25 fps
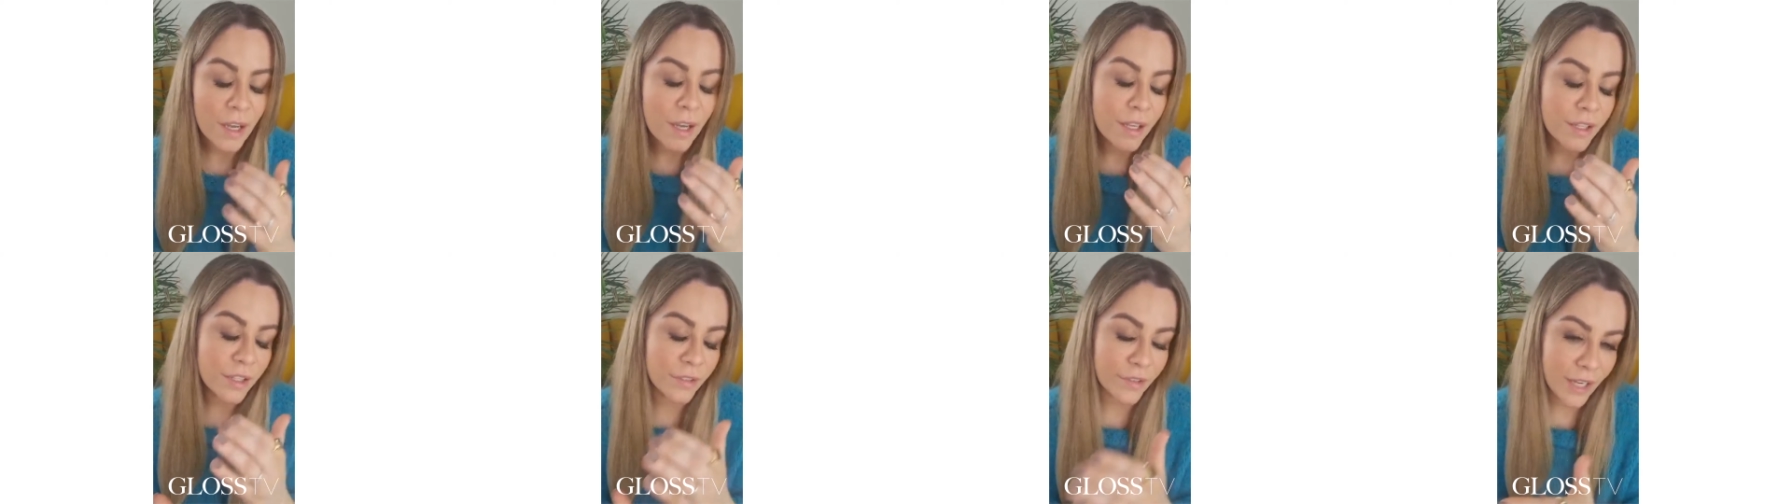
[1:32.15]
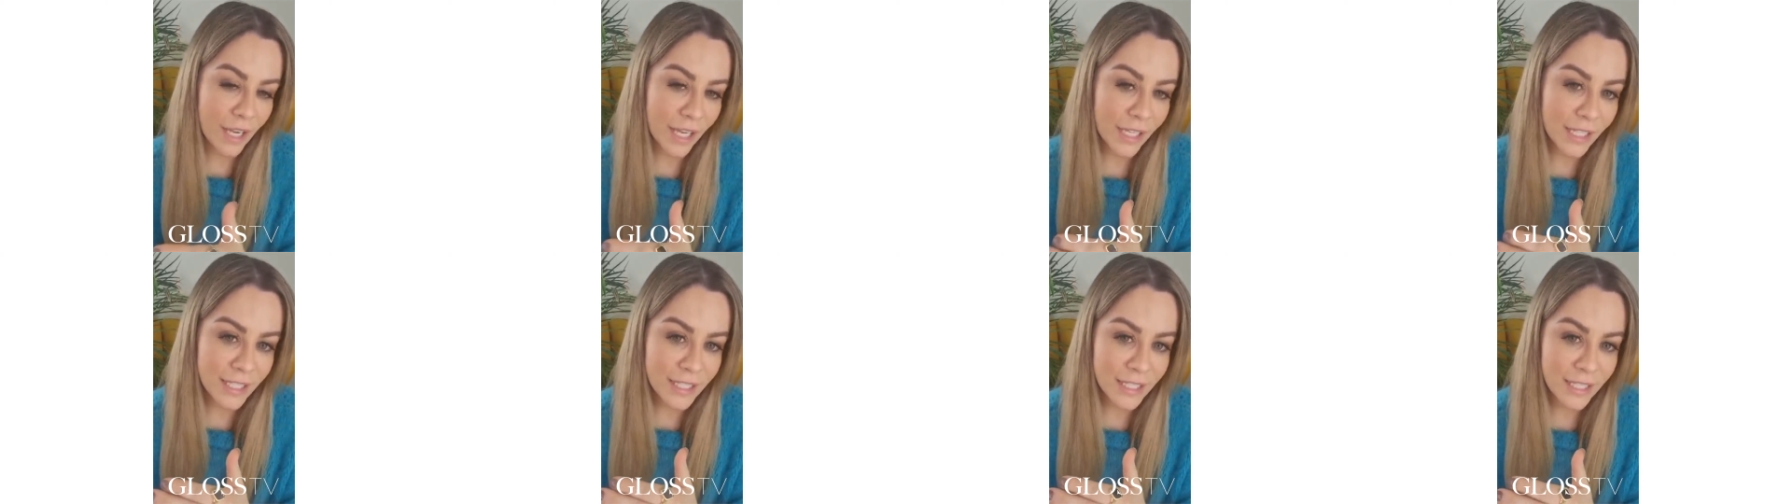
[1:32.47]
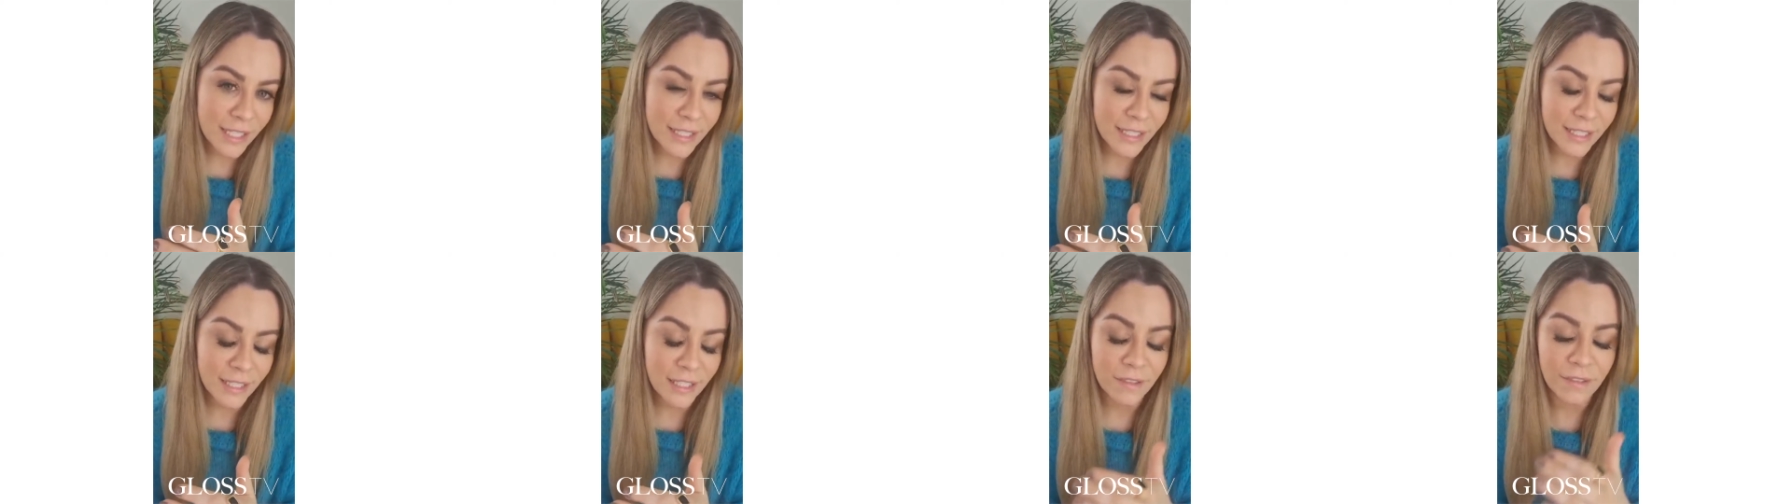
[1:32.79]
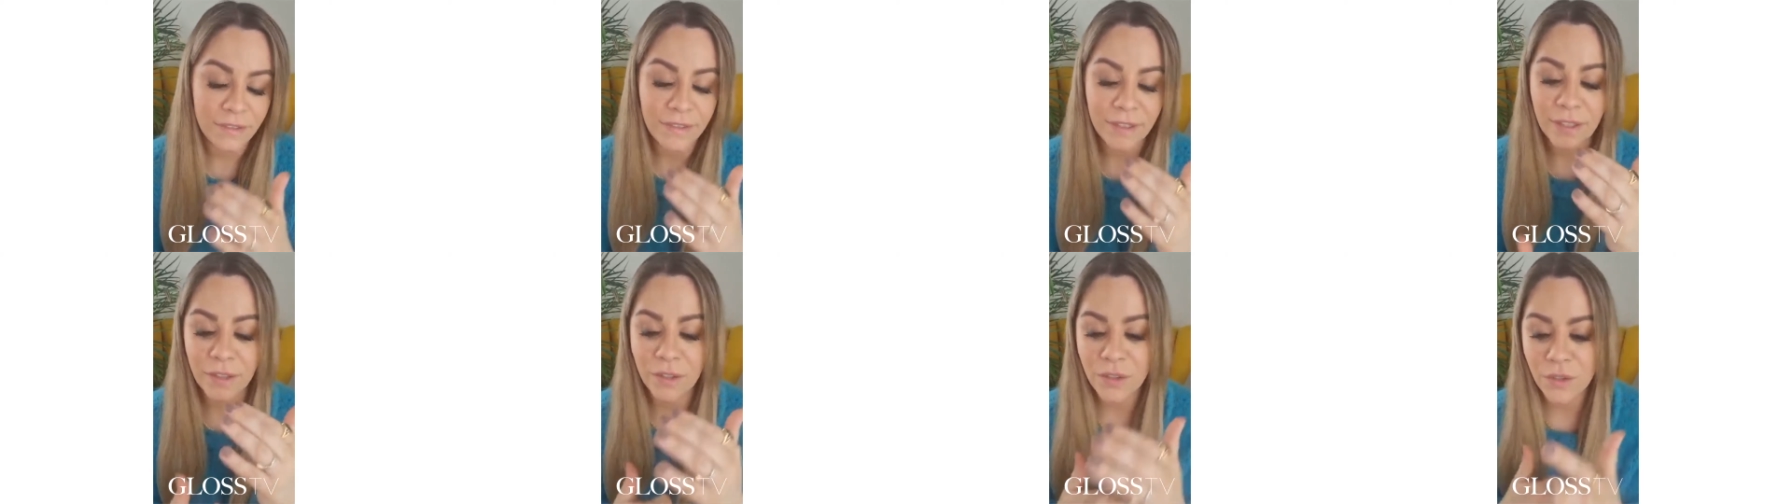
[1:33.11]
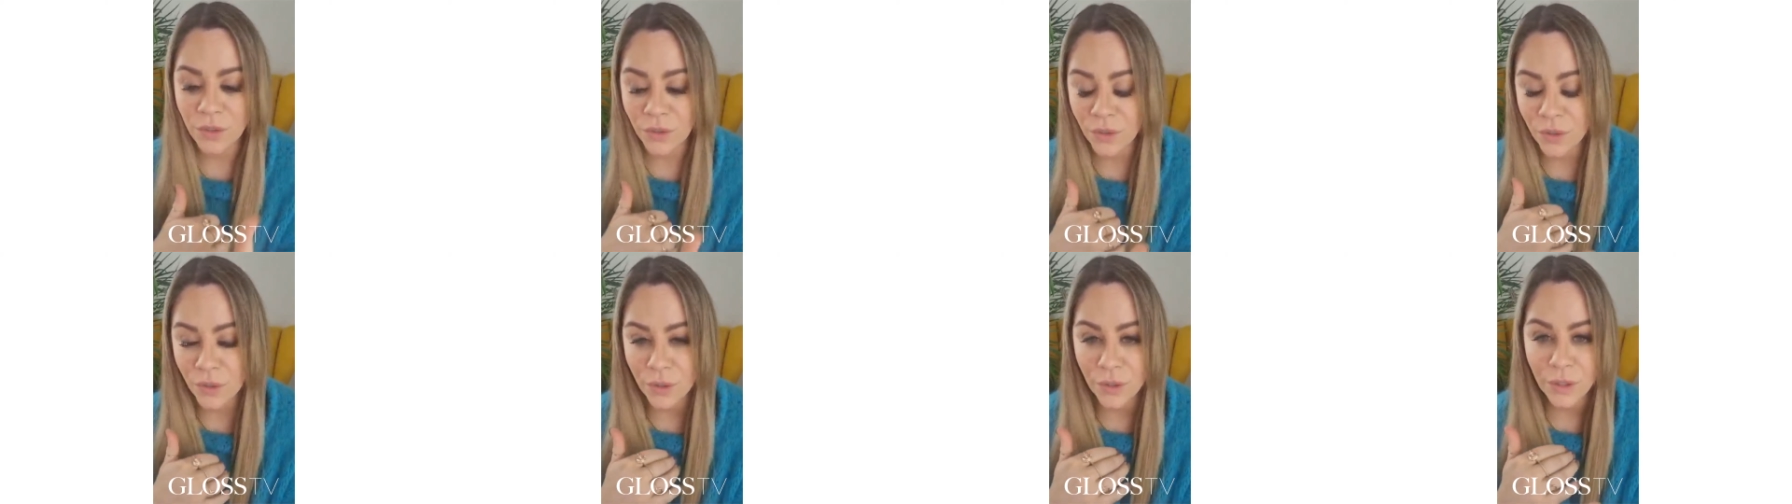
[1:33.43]
The reality is it can feel
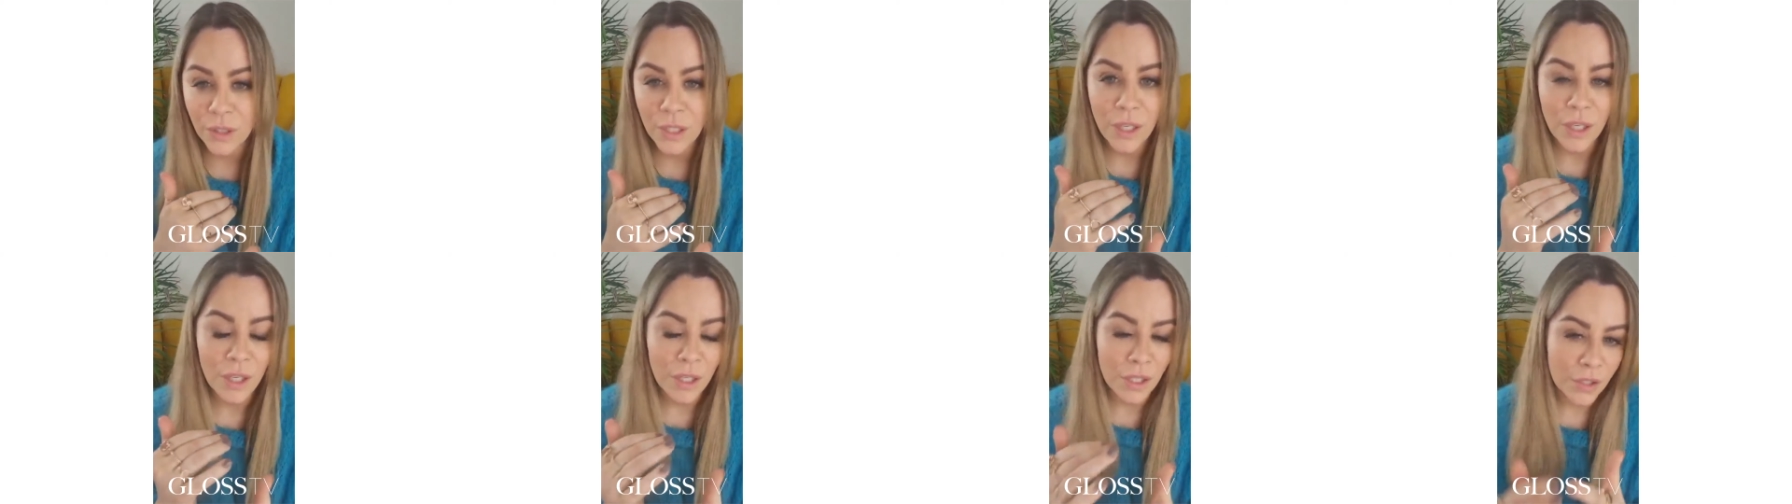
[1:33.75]
dull,